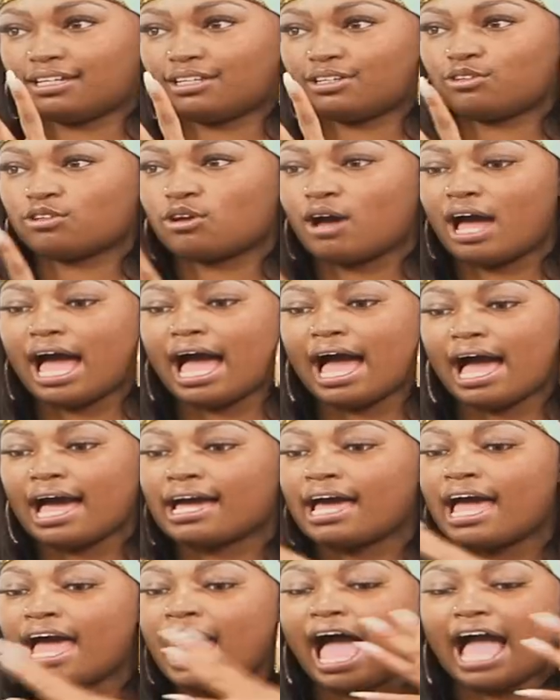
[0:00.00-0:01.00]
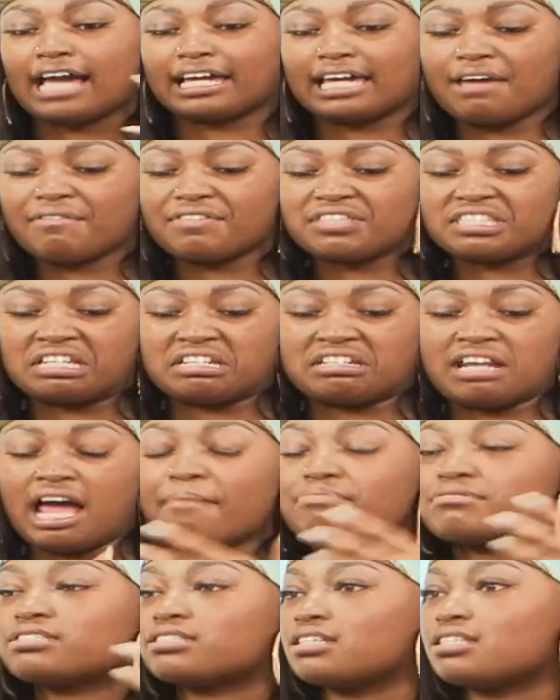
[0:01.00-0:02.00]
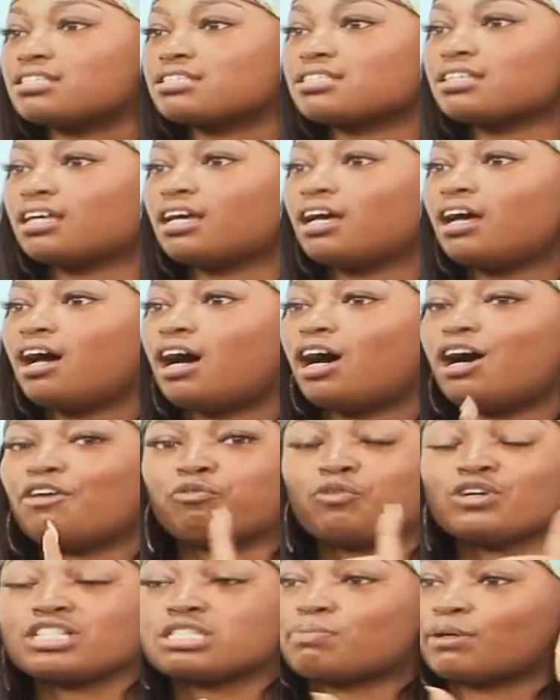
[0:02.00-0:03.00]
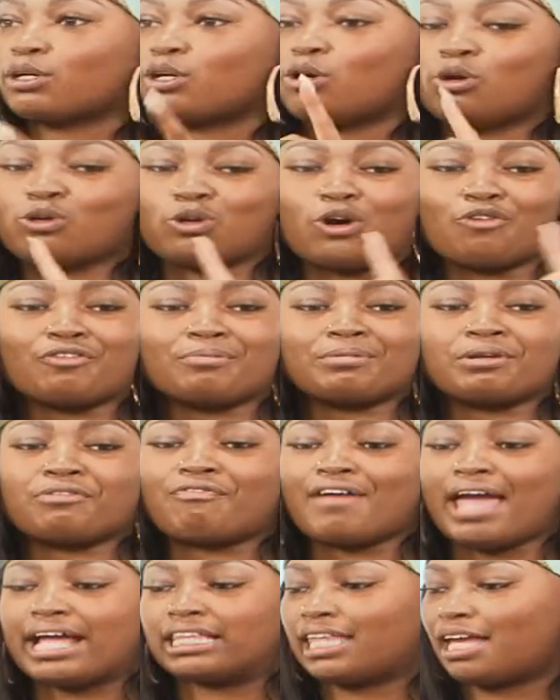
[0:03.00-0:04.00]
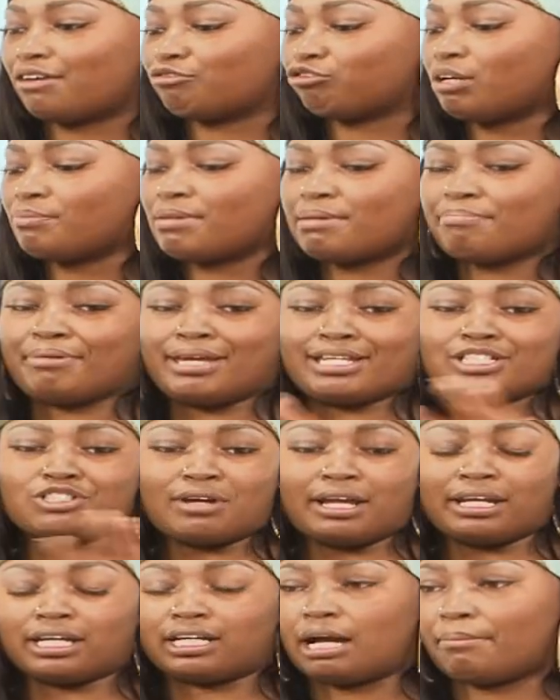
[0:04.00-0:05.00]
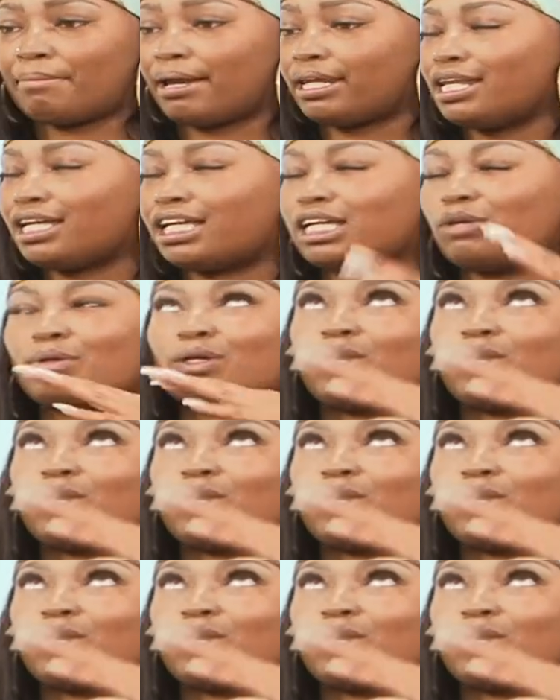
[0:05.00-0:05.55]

You know, I gave a synopsis of what's been going on, from the fact that Remy been trying to come at Nicki.